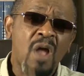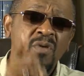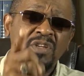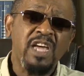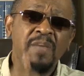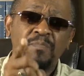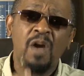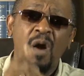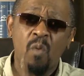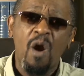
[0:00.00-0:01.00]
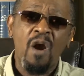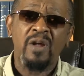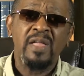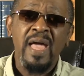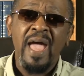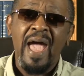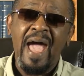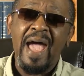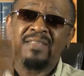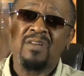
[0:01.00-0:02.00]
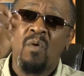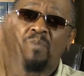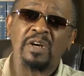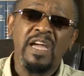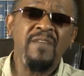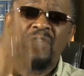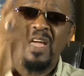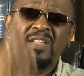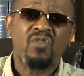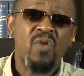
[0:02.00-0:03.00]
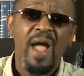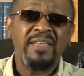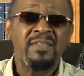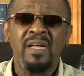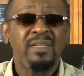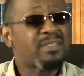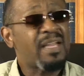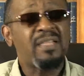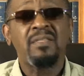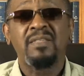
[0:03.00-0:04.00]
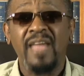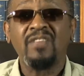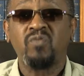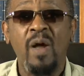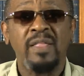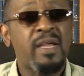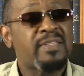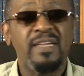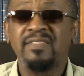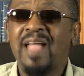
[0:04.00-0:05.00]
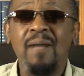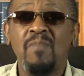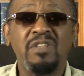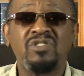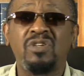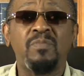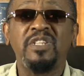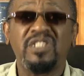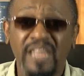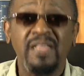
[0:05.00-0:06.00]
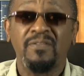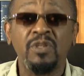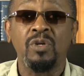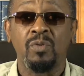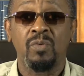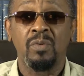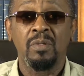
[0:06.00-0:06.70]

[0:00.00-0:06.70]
don't keep your word as a believer in Christ, then guess what? There's not much to be said of you.